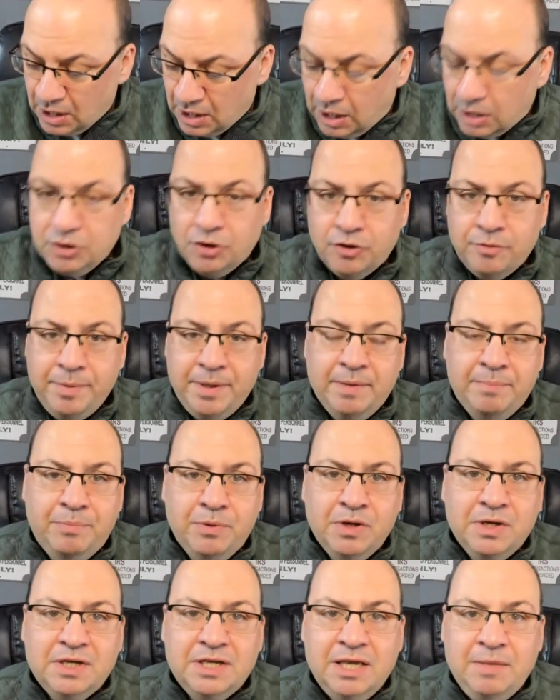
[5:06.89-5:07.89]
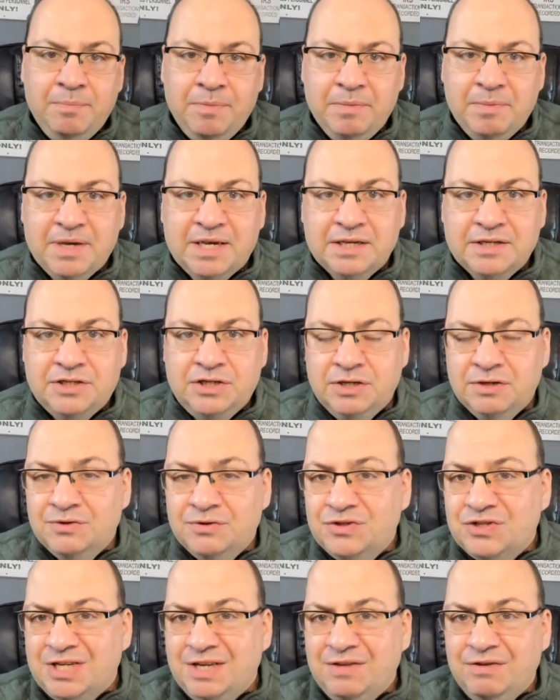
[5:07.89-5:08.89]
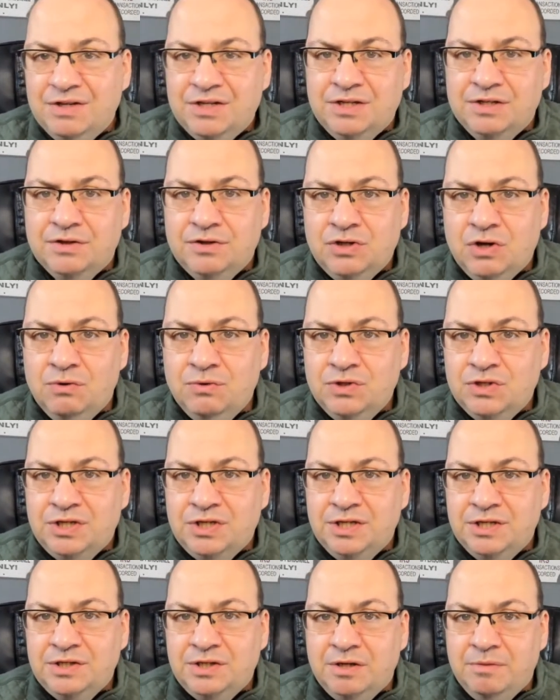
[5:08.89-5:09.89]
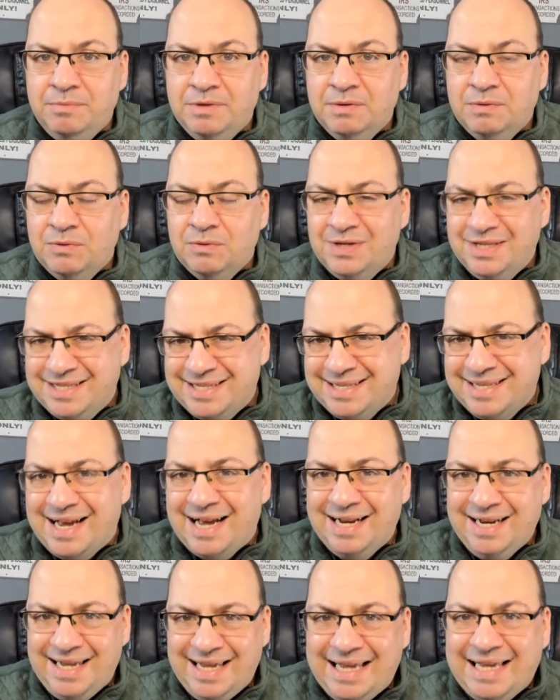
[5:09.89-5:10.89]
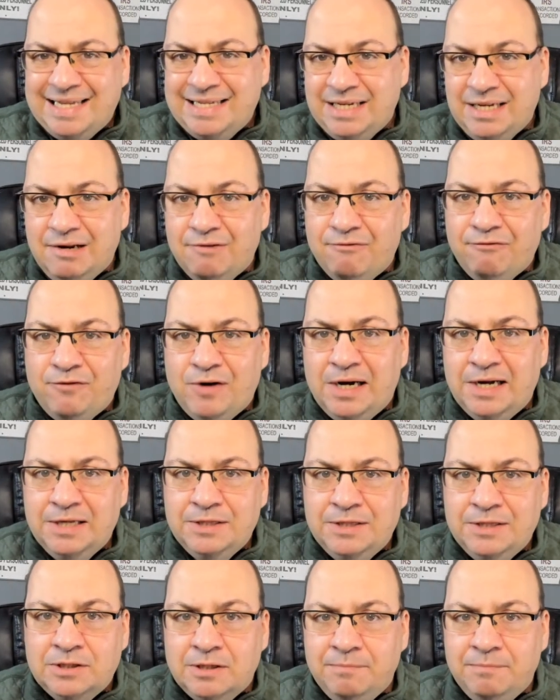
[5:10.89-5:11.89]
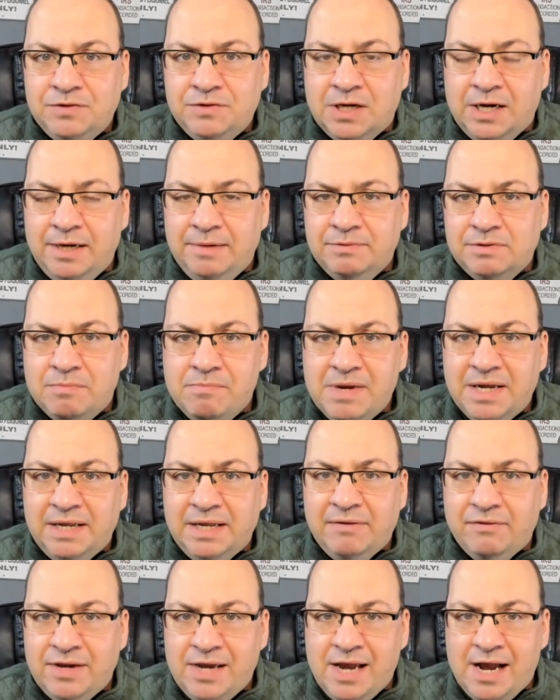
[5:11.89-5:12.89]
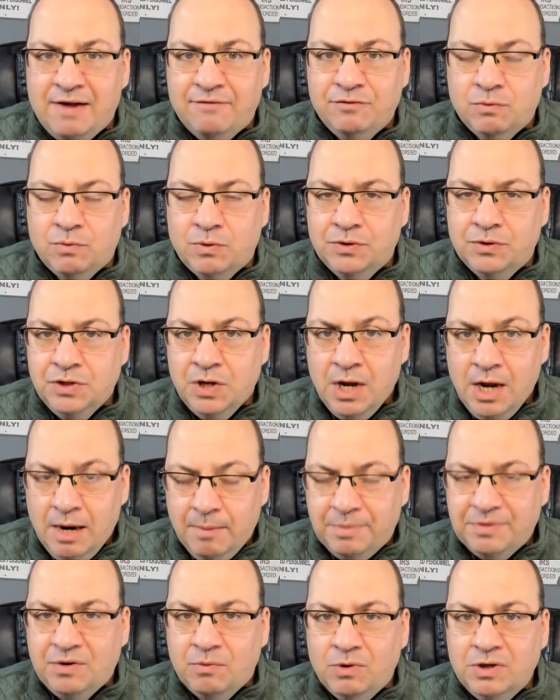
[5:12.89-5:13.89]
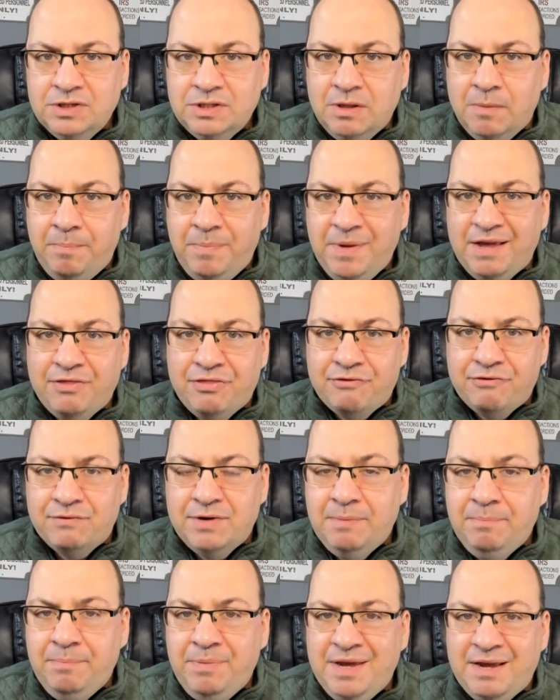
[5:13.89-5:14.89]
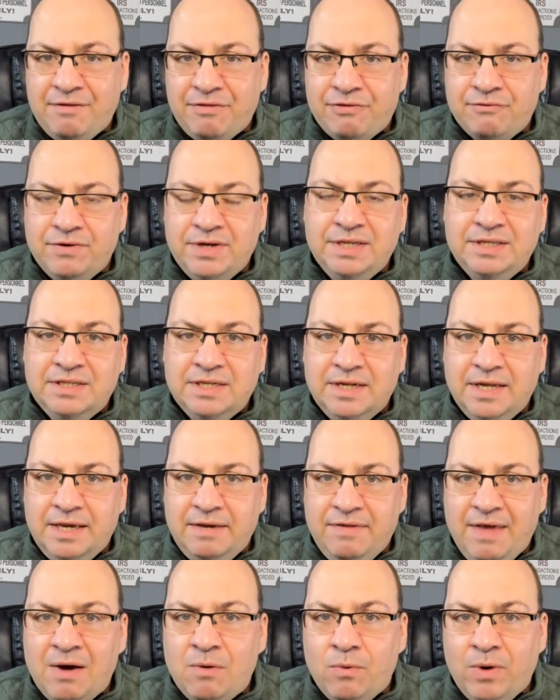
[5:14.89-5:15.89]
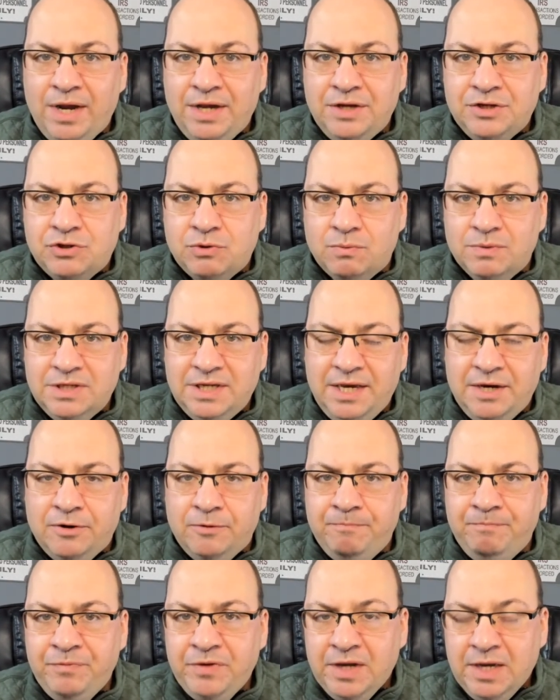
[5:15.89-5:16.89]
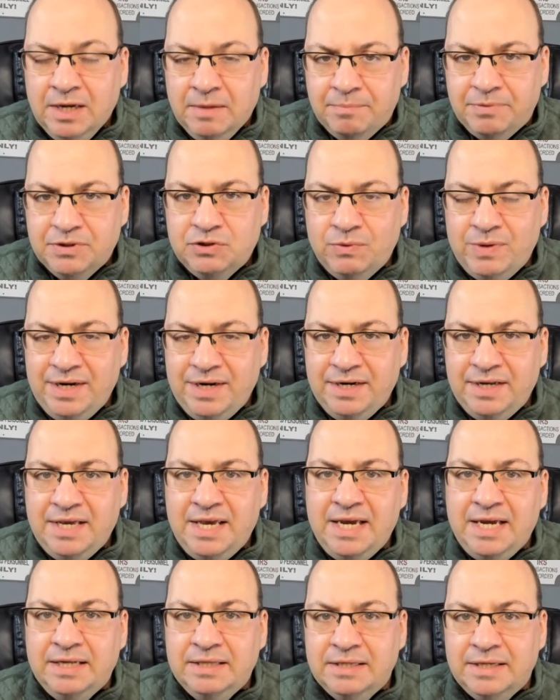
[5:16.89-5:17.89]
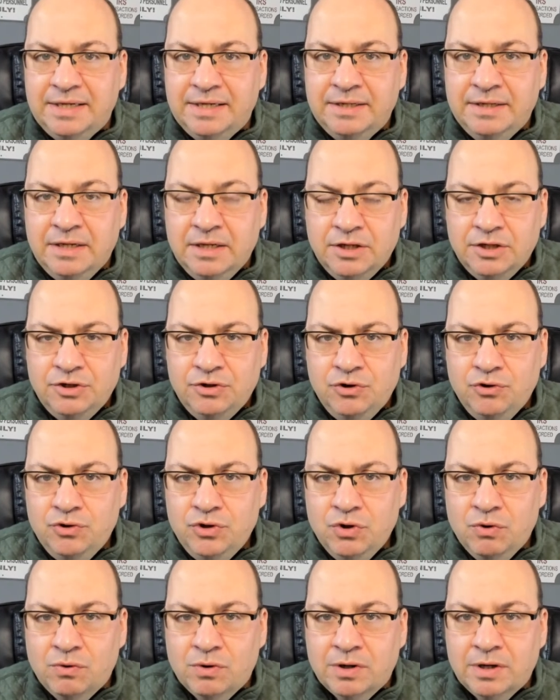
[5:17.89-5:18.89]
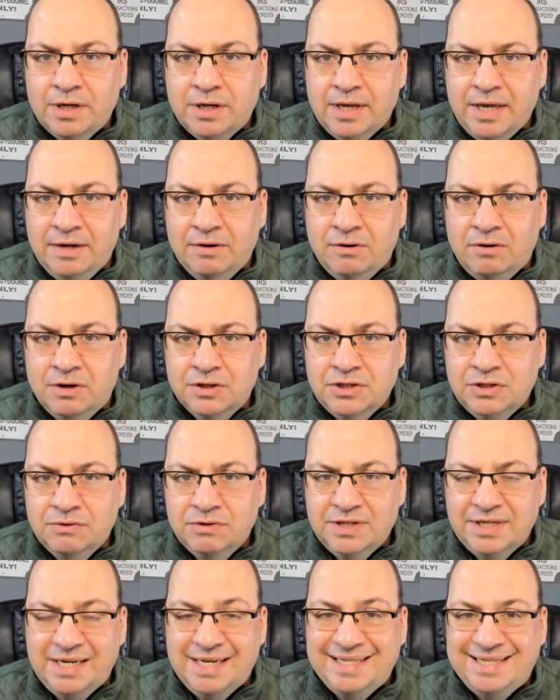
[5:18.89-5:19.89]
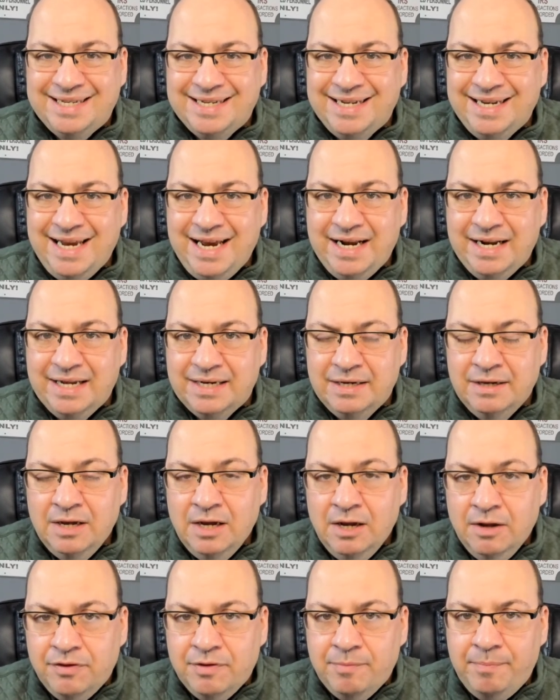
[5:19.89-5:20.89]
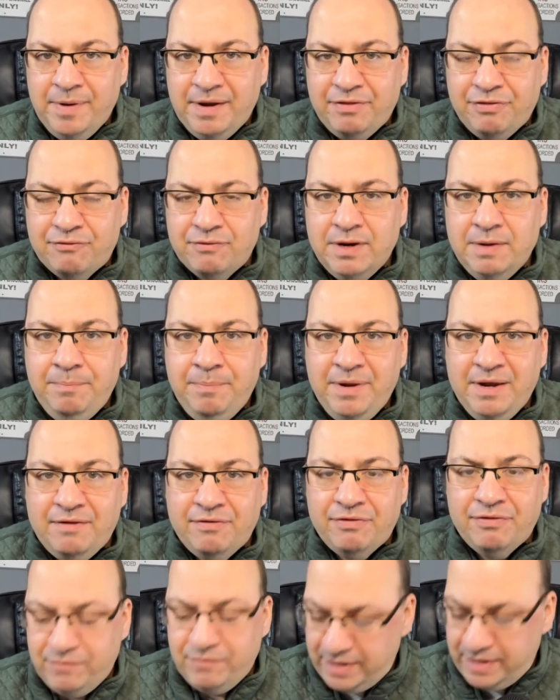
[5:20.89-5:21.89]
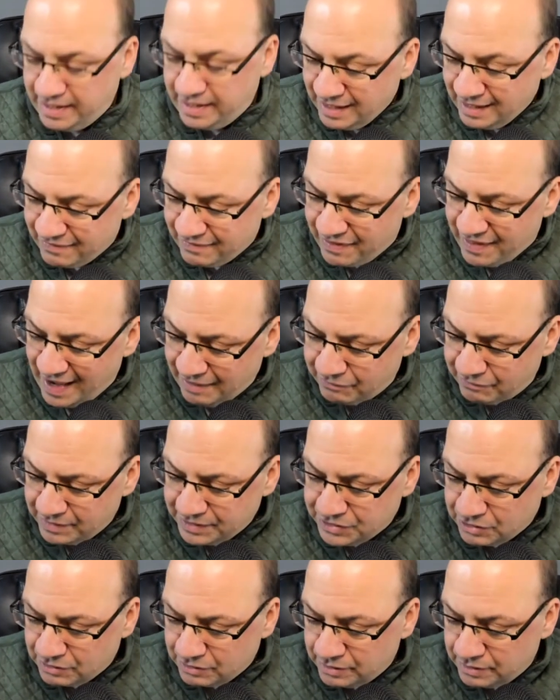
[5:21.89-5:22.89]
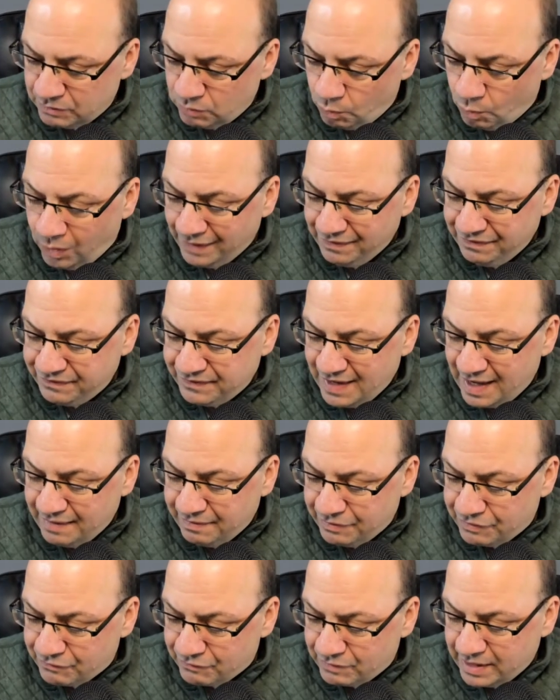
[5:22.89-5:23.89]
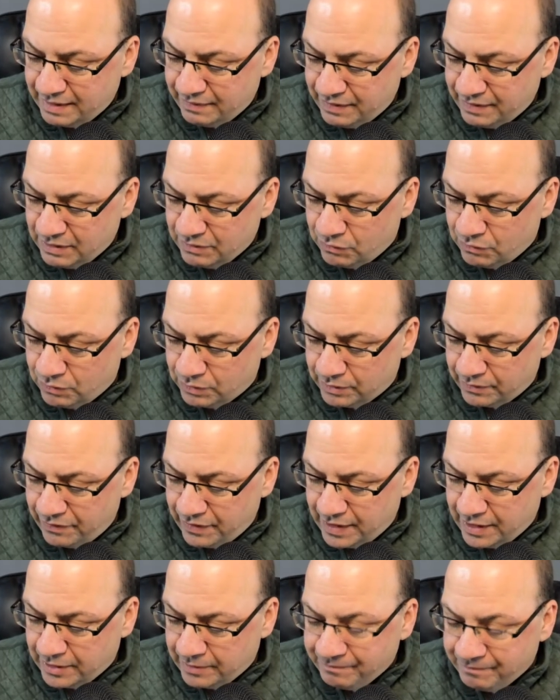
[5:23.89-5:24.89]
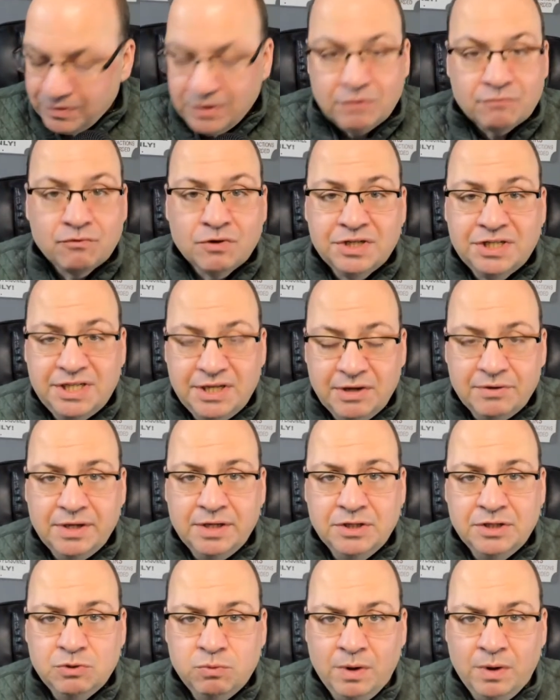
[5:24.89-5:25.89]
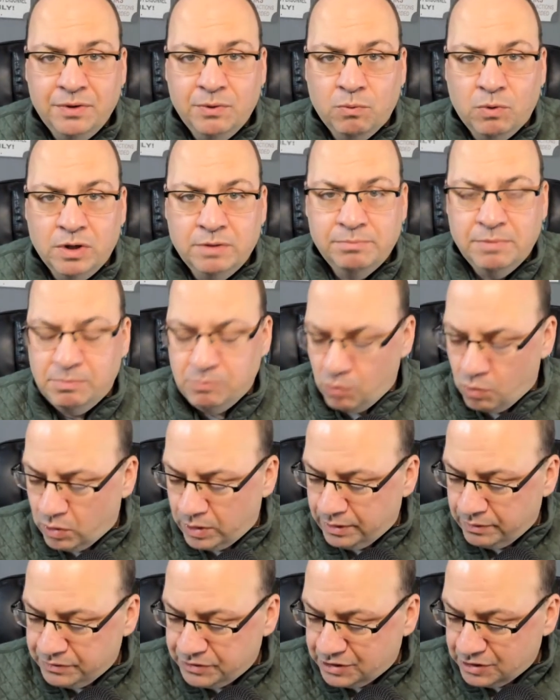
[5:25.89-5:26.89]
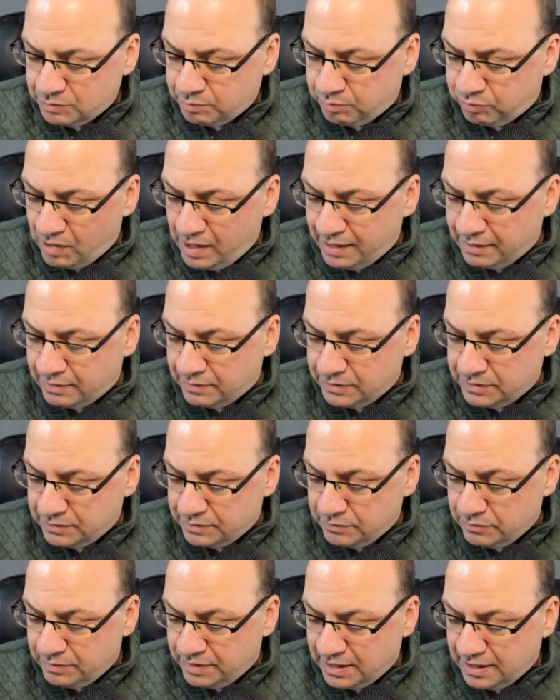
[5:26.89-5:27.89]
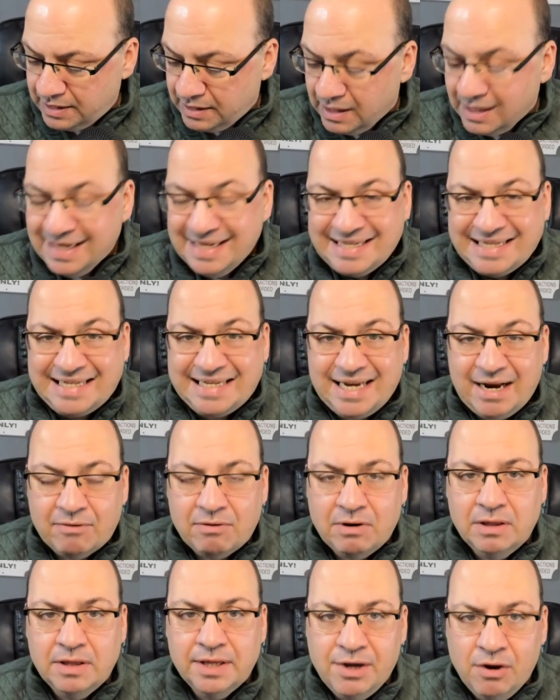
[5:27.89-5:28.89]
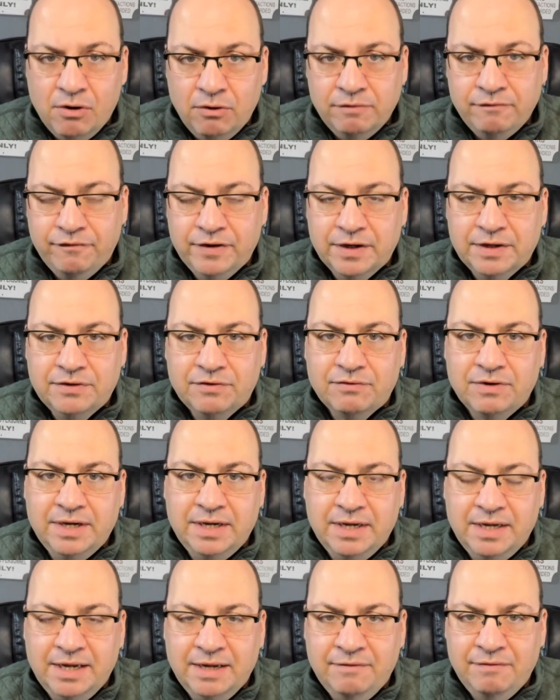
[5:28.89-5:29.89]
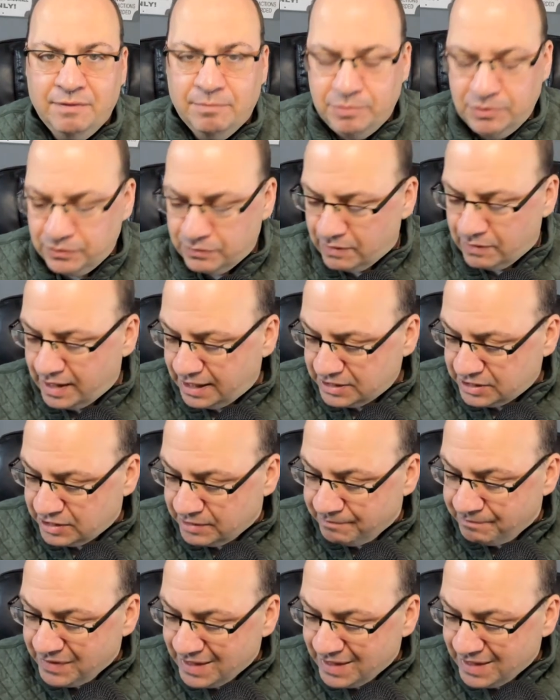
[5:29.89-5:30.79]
A little bit of bookkeeping because you don't see this in the tote system. It's not easy to find sometimes immediately afterwards, but there was the big three pick three today. That wager was held between Keeneland, New York, and also Santa Anita. The big three pick three that returned 110 3, the order there Resilience won the Wood Memorial just prior to the Sierra Leone victory in the Bluegrass.